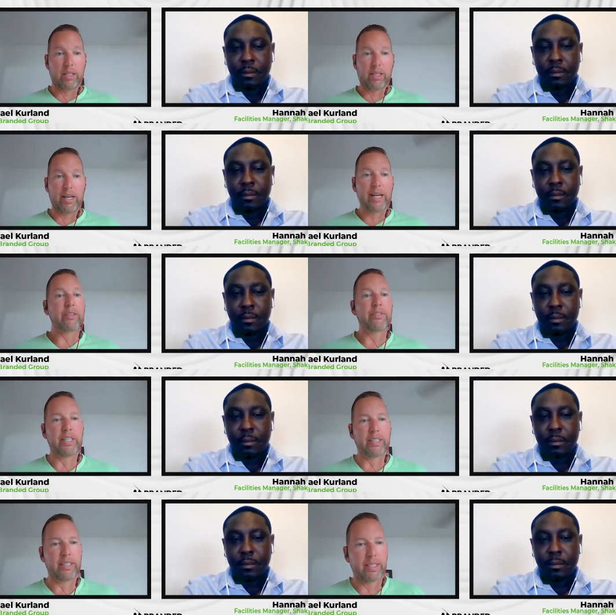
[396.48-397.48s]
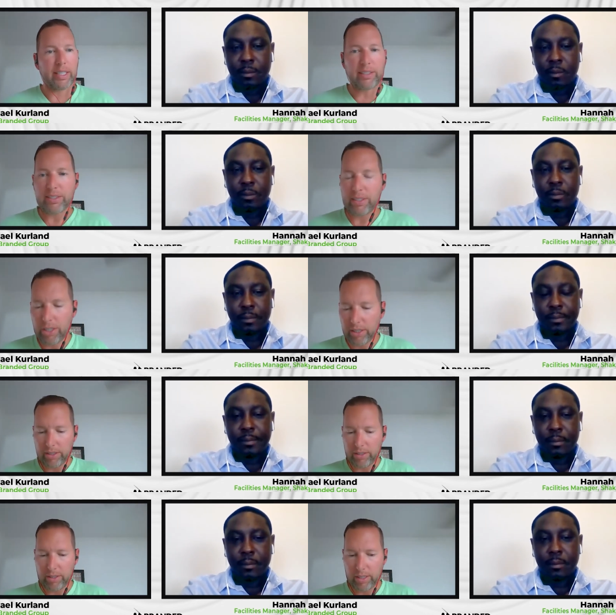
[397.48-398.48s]
Speaker 1: aggravated against each other.
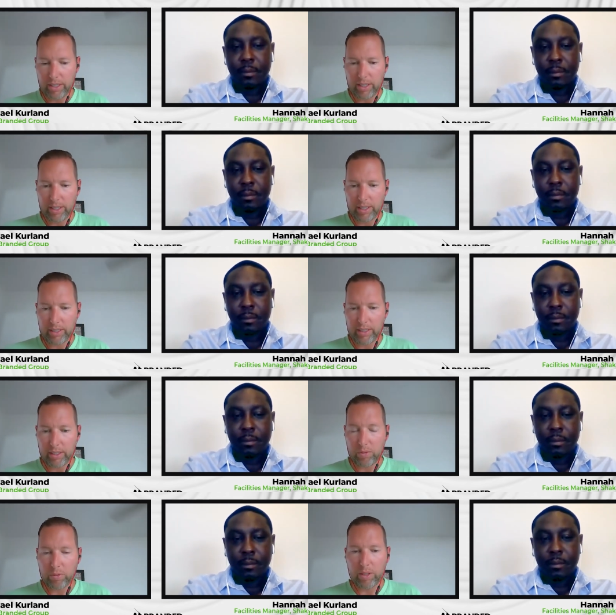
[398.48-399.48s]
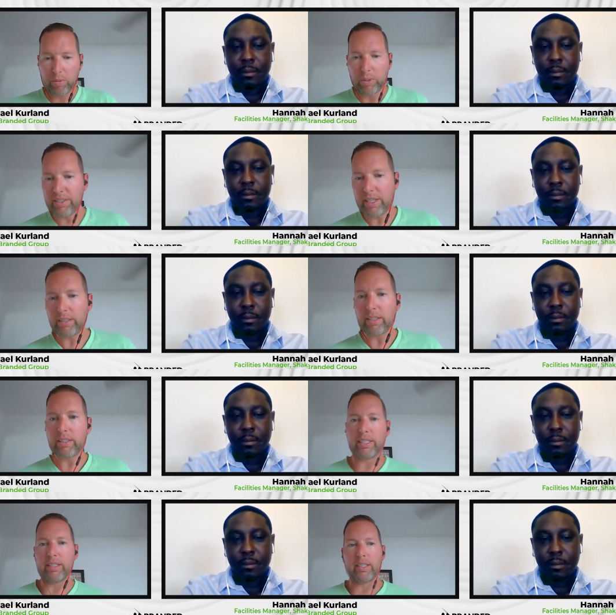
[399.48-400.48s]
And, you know, what does that look
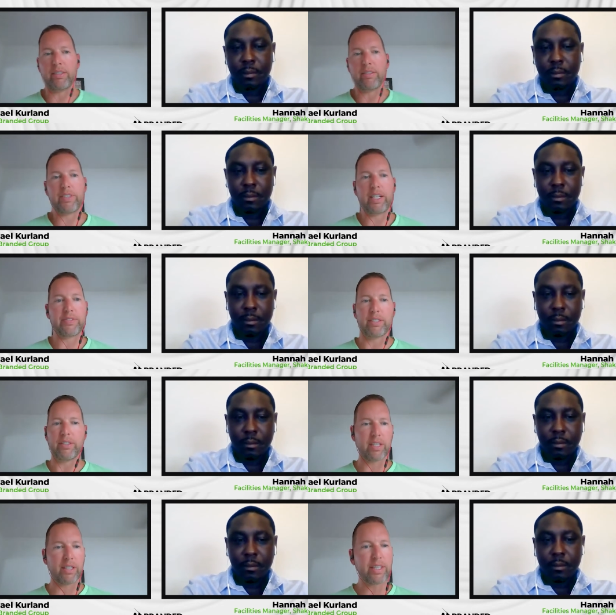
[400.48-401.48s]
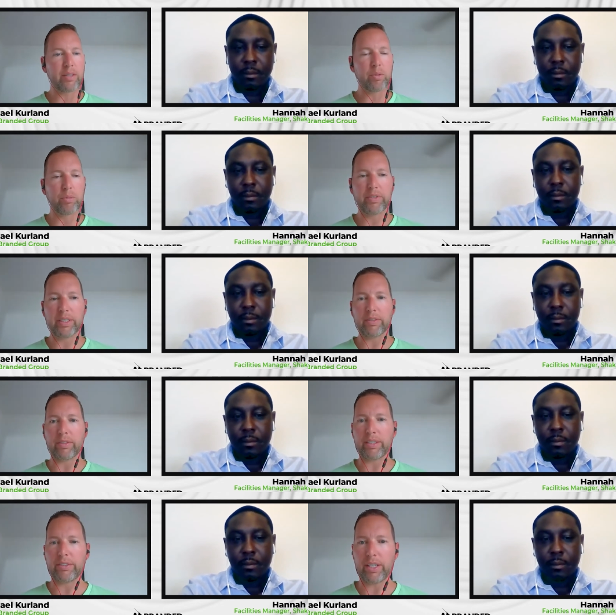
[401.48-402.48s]
like in 5-10 years? I think we're moving in the
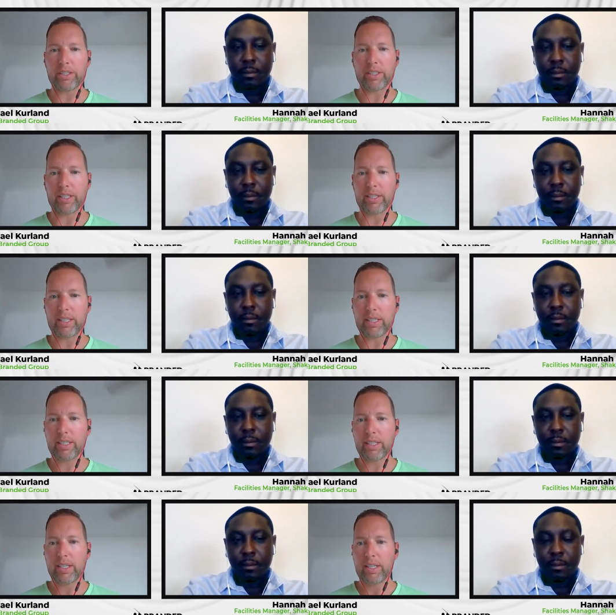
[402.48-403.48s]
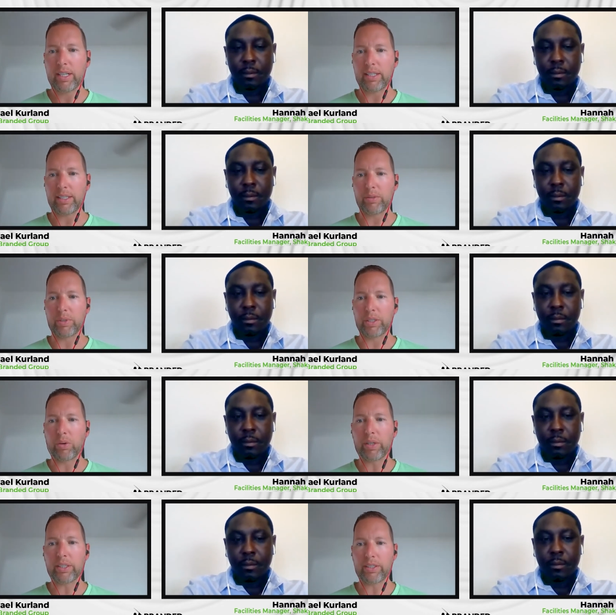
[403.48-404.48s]
right direction. I think we're
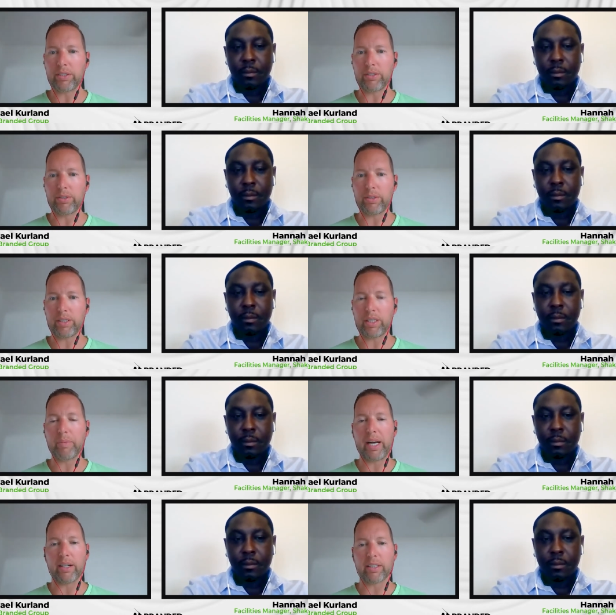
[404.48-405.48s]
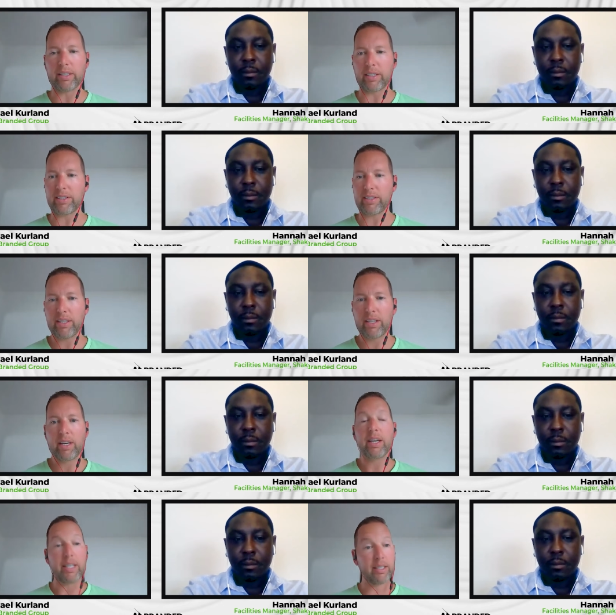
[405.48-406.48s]
going to come out of this
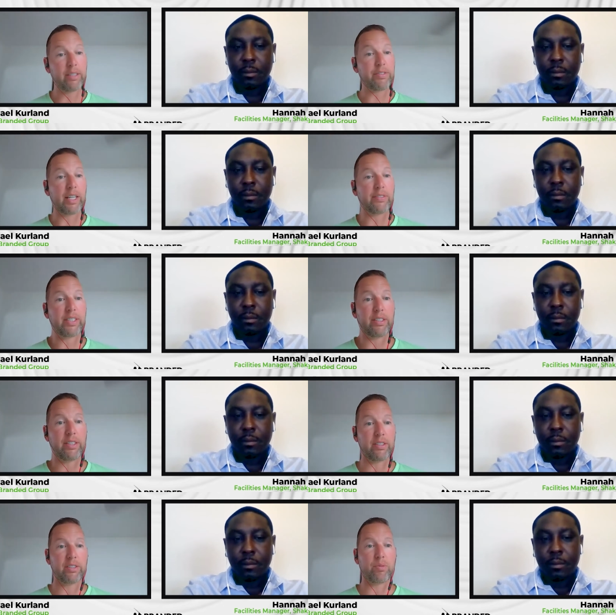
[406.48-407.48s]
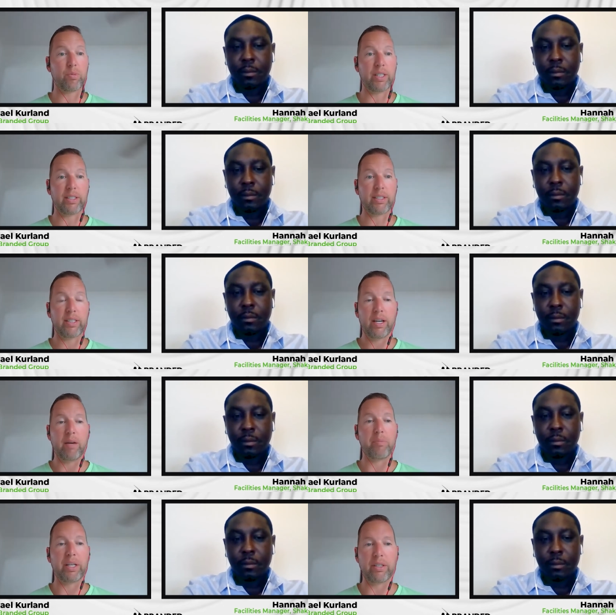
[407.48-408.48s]
in the 5-10 years with a
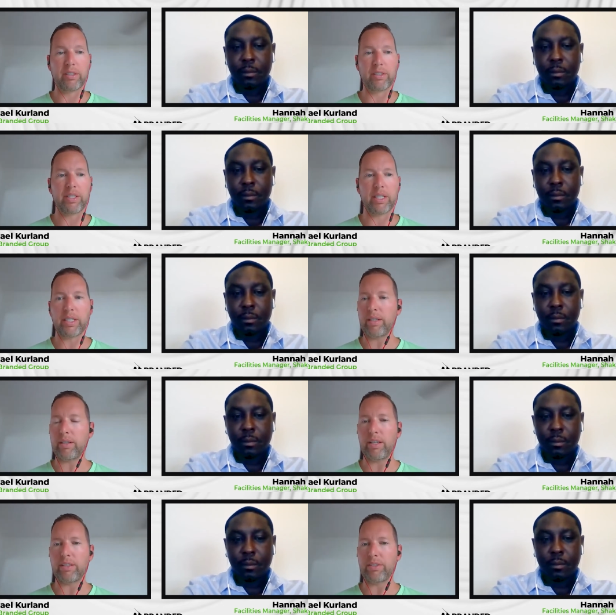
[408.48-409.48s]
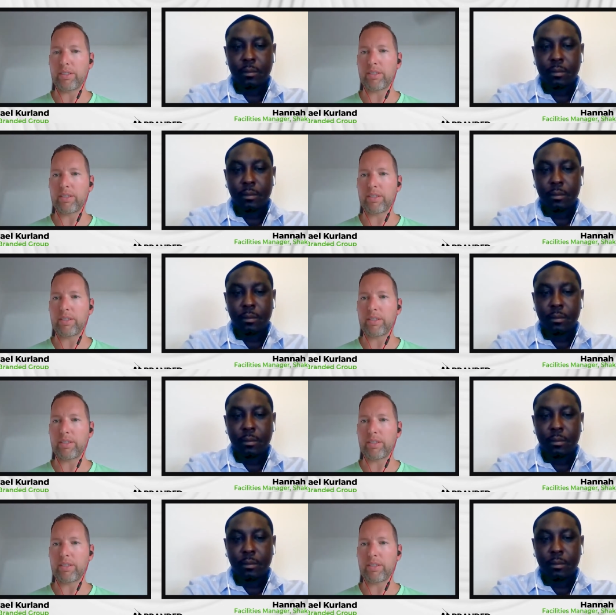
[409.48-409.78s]
better understanding, and just